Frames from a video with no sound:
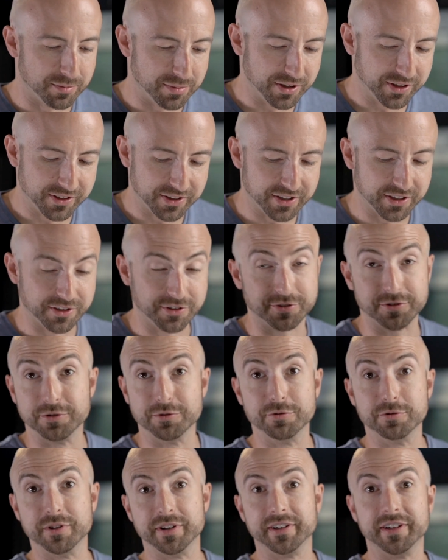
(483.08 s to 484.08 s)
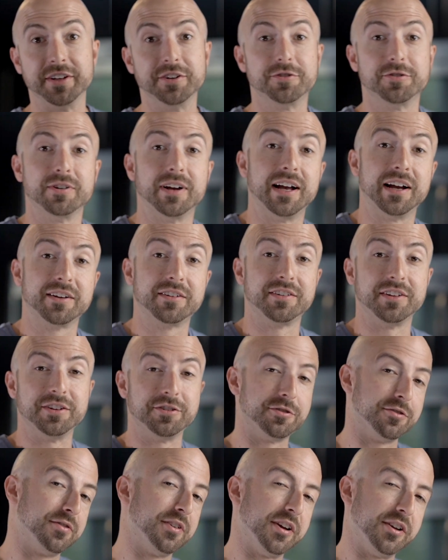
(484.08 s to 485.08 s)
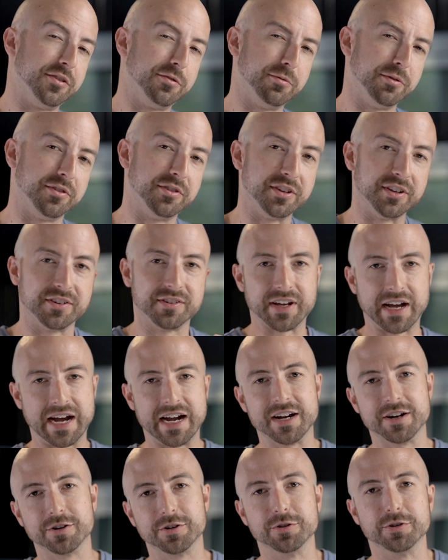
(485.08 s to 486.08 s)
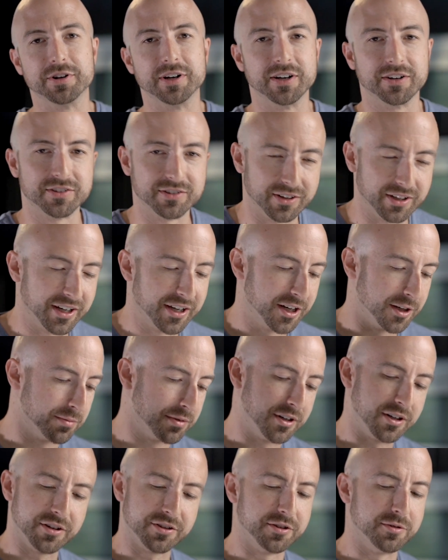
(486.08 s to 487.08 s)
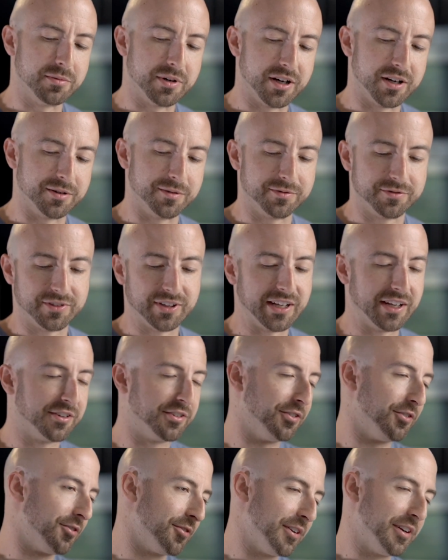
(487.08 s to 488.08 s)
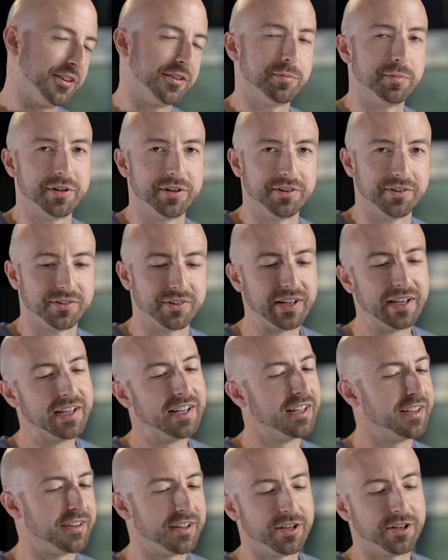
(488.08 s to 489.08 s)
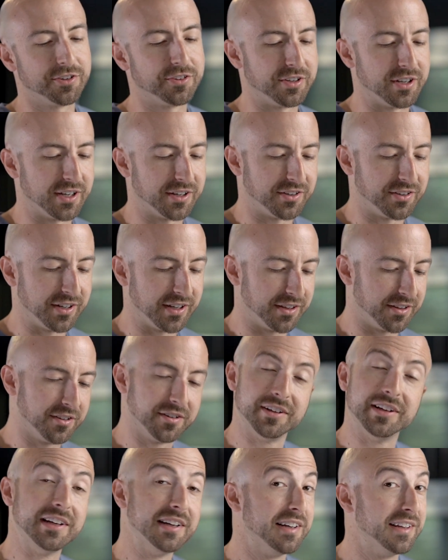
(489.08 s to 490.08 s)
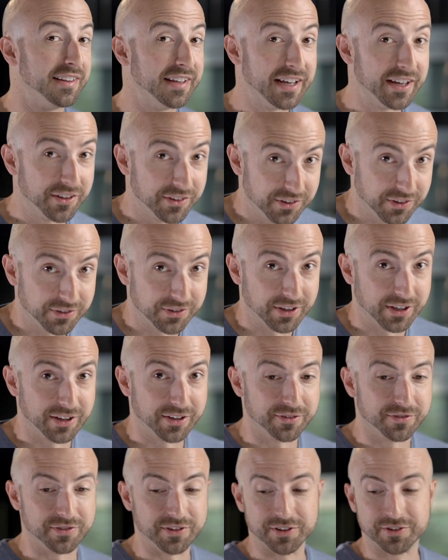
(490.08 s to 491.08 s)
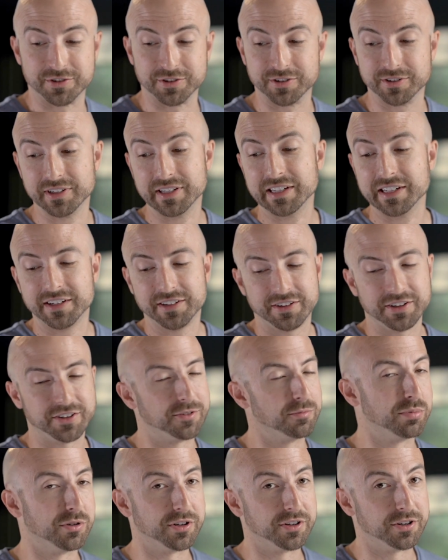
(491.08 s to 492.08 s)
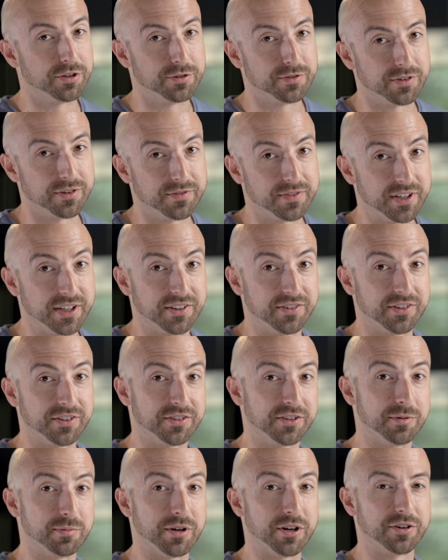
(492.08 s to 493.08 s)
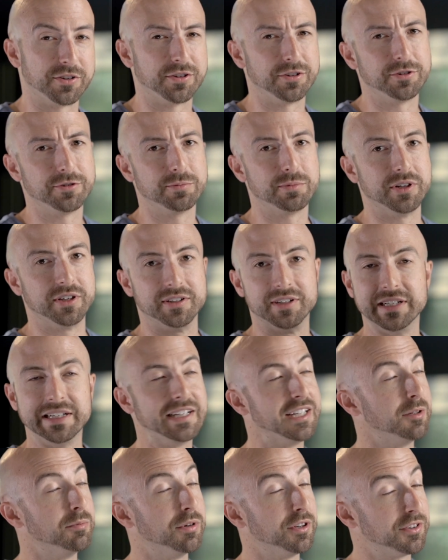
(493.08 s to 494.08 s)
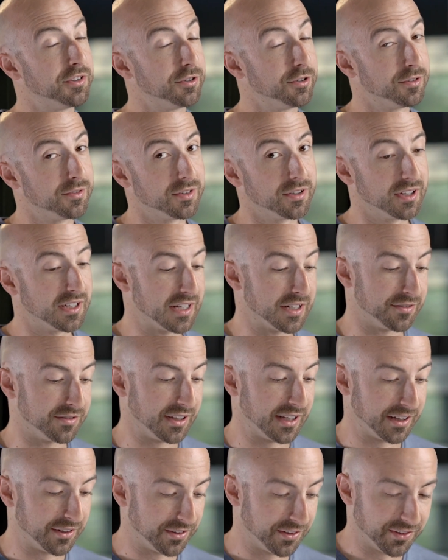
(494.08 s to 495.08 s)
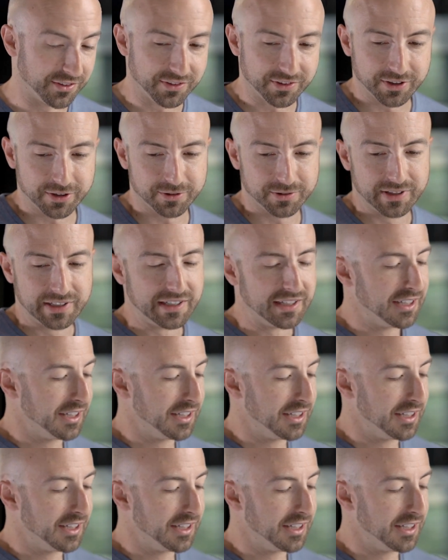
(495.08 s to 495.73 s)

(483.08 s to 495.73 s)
ability to interact, interface with the entire Godox lineup, all their modern flashes, transmitters, they all talk together. That is a solid feature. Doesn't put it over the V eight sixty Mark two, but puts it over a lot of flashes. So